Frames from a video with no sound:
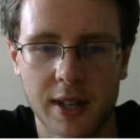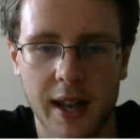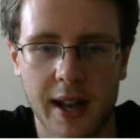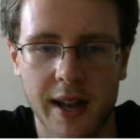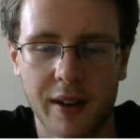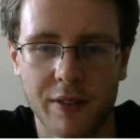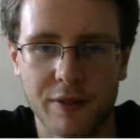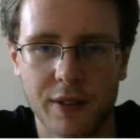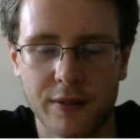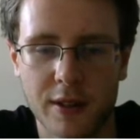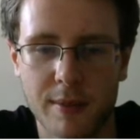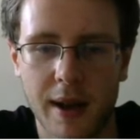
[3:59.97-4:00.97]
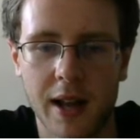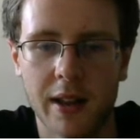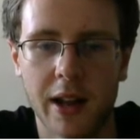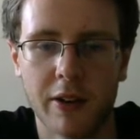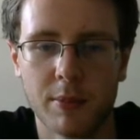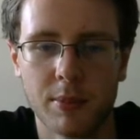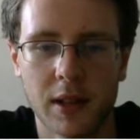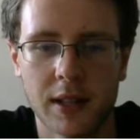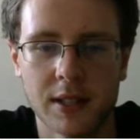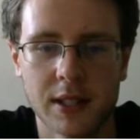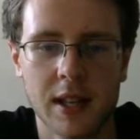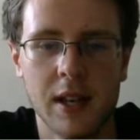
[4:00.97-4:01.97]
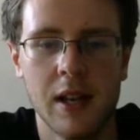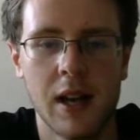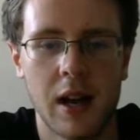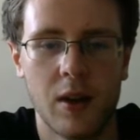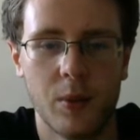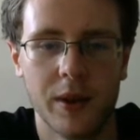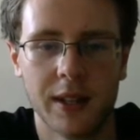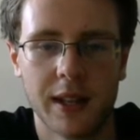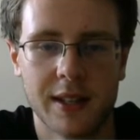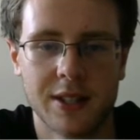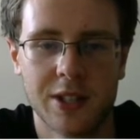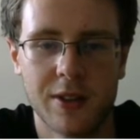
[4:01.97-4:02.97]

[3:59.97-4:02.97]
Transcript: higher 50-mile-an-hour plus wind gusts.